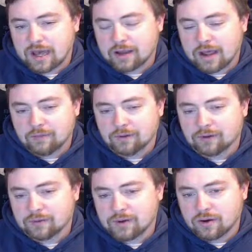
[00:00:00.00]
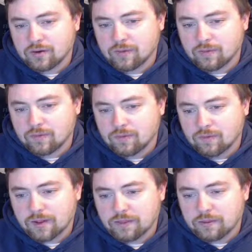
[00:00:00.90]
I really don't know what